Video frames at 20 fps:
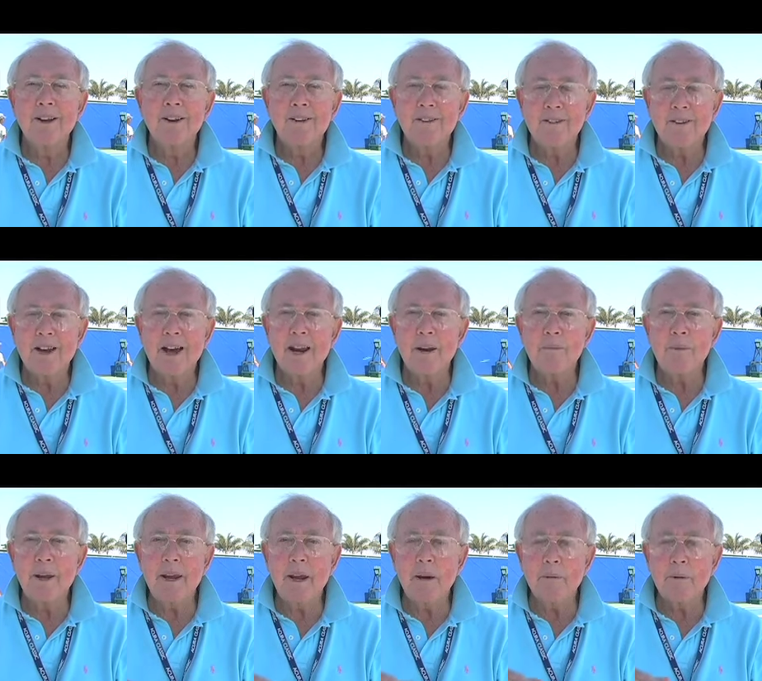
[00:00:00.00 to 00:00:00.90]
You got to
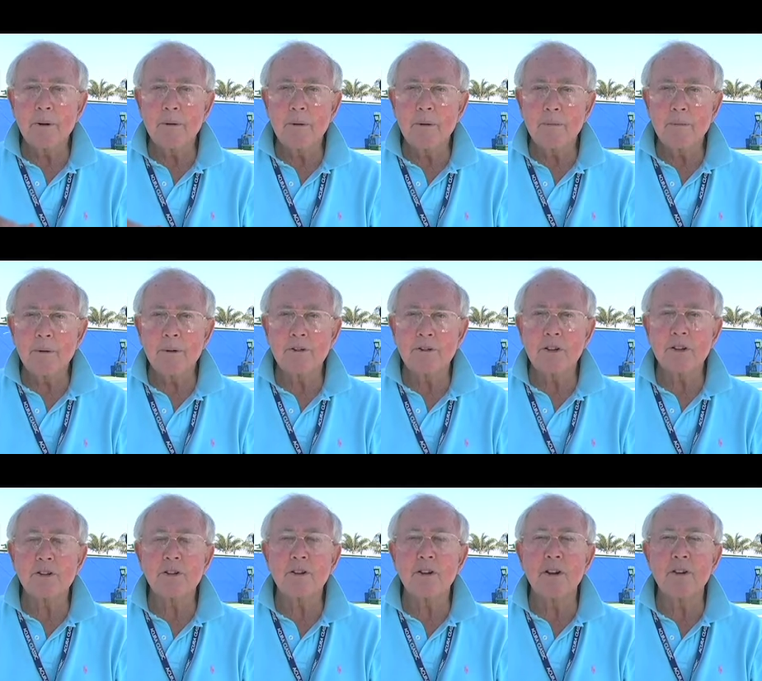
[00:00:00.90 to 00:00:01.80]
be able to
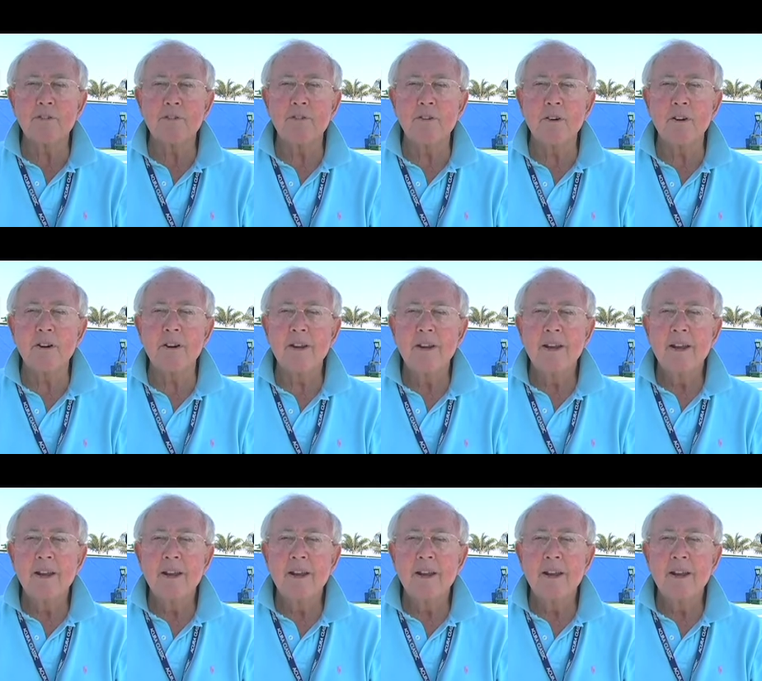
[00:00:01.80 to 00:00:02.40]
position the foot